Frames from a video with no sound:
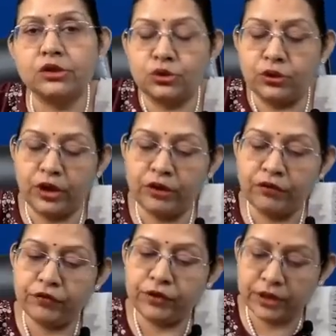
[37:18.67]
So if
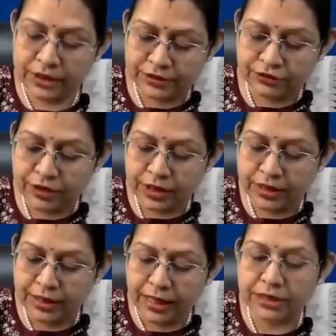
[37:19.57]
it is
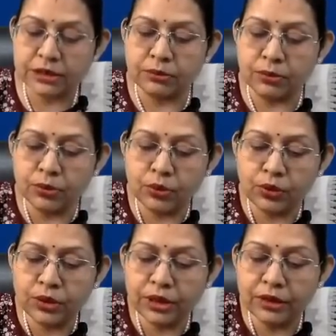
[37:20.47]
written that
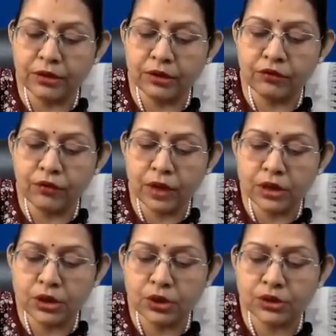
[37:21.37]
more than
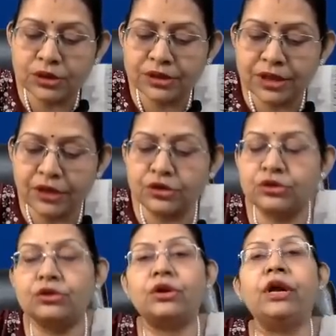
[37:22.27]
one doctor
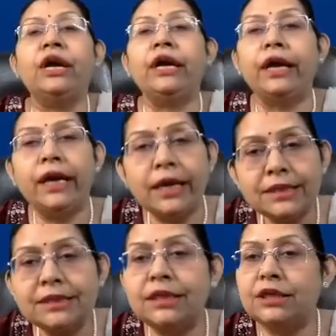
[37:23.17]
signature
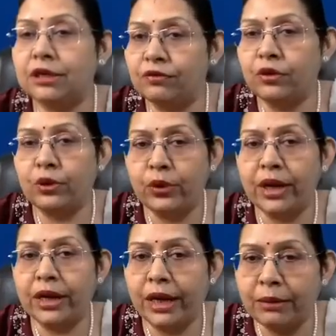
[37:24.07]
is needed for
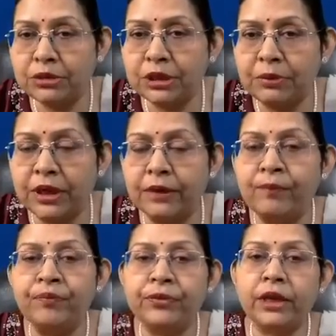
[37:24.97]
doing an MTP,
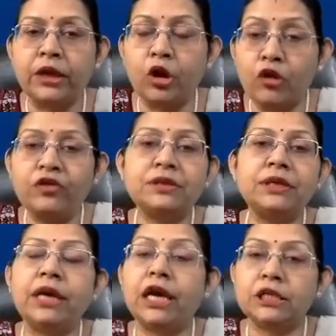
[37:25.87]
then
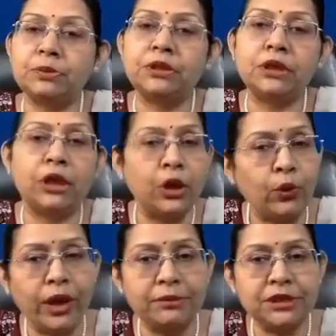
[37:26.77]
obviously as per the
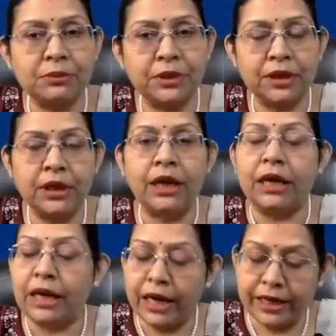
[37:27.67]
new MTP
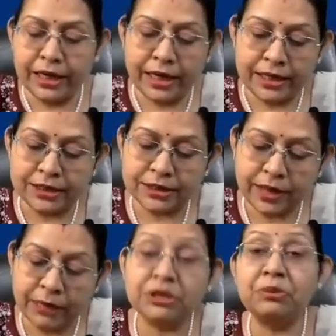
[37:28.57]
guidelines,
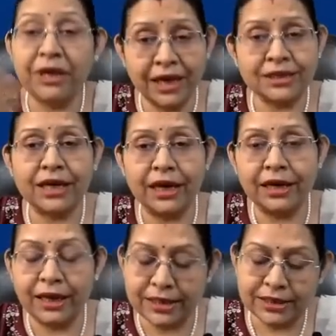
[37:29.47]
MTP Act
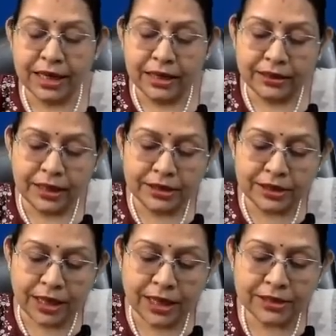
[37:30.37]
guidelines, that
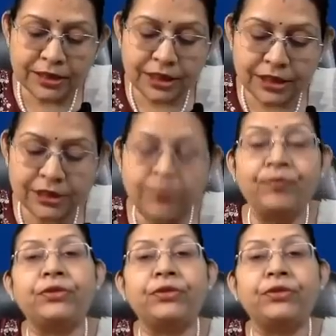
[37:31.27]
answer is